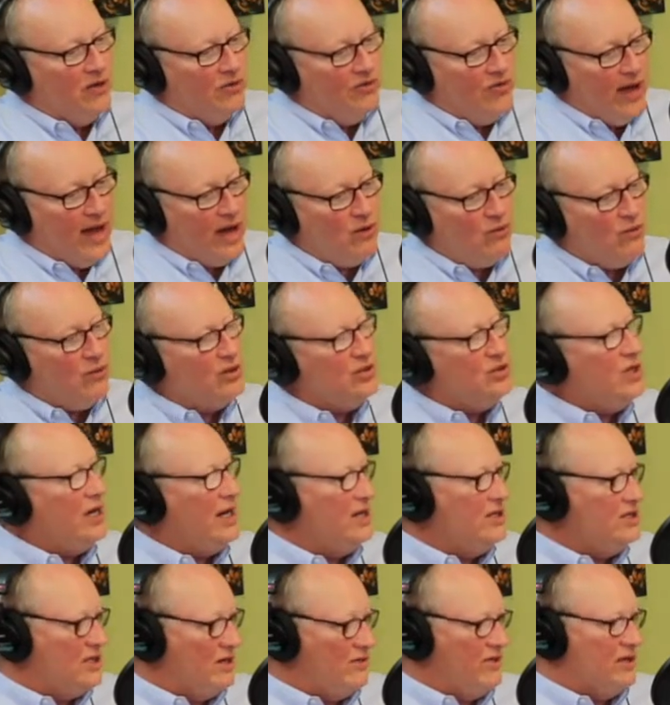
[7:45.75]
That would
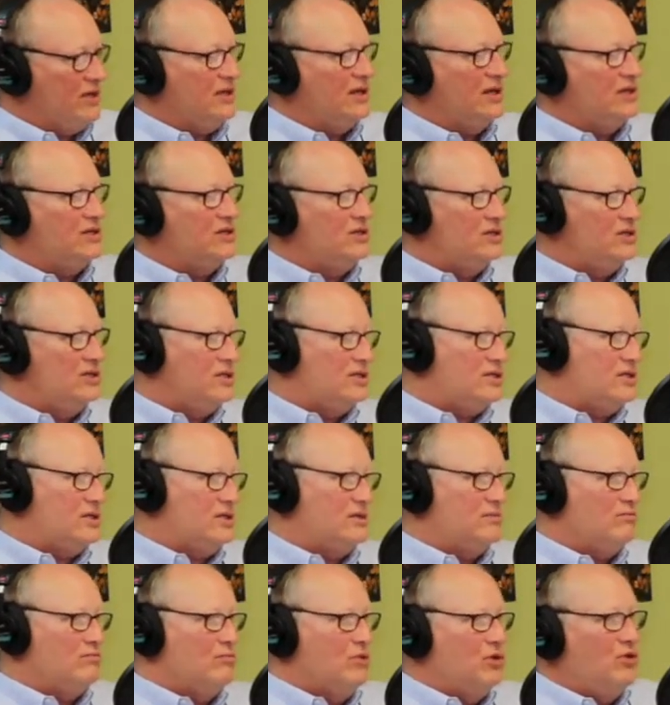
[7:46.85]
change everything to just
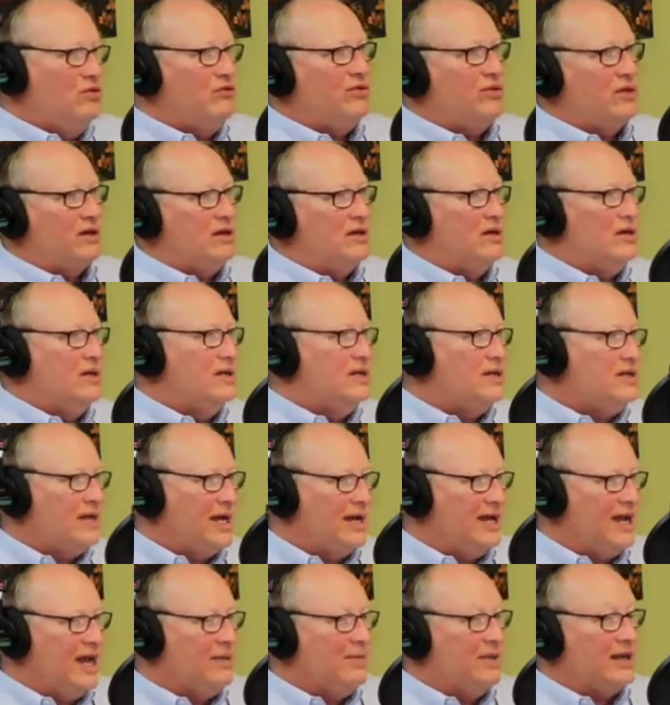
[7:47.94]
move the
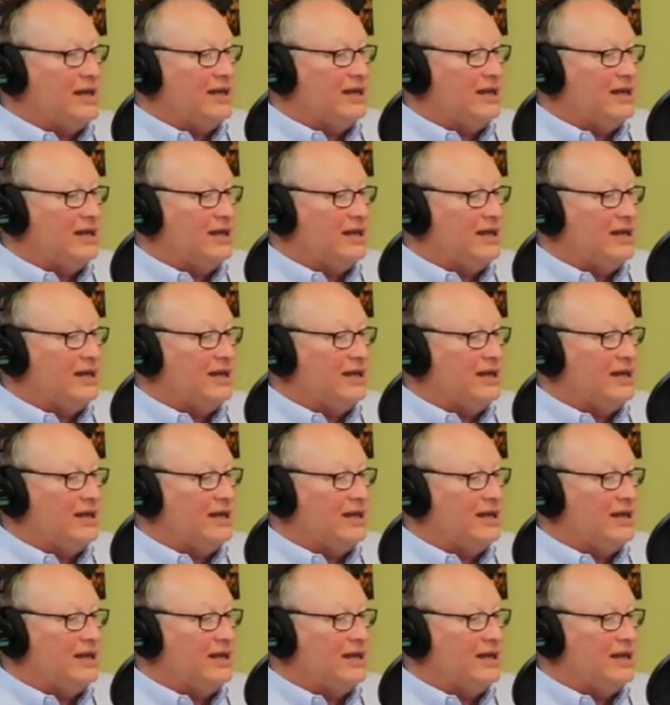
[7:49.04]
dynamic.